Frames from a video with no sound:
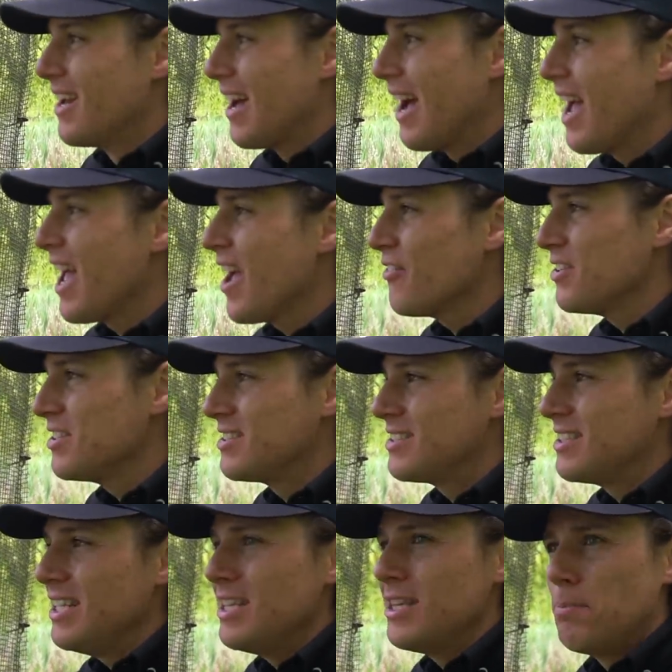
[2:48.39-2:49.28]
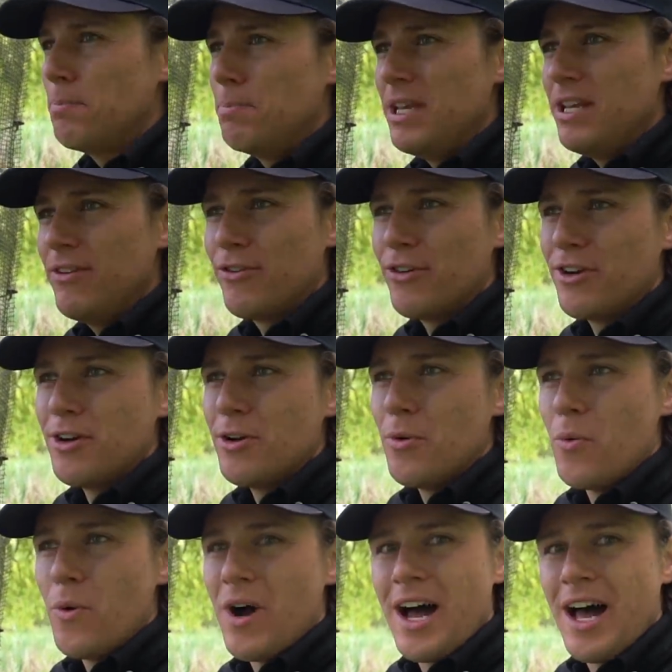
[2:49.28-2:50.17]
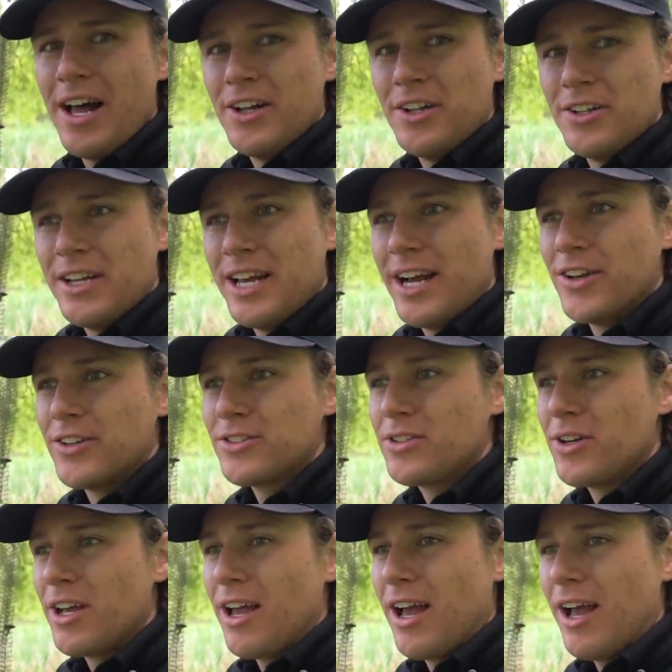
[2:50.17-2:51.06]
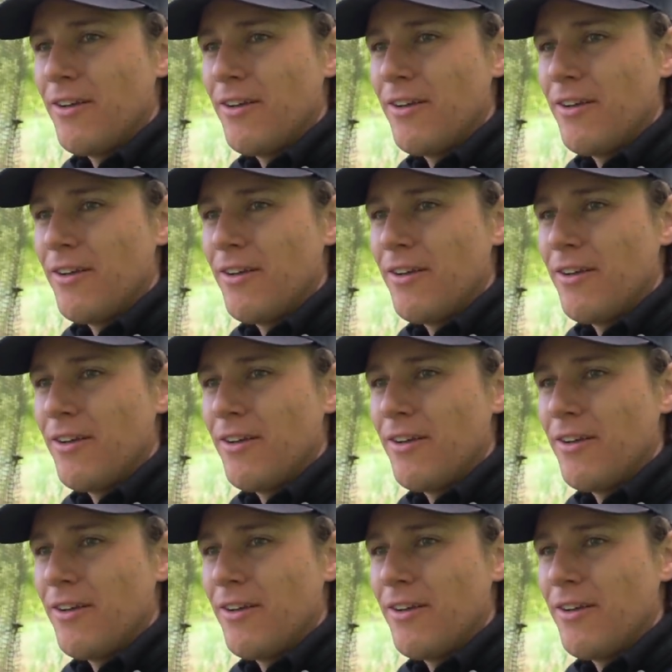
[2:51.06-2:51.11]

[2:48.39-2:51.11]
I haven't seen the beaver in a while now, so I,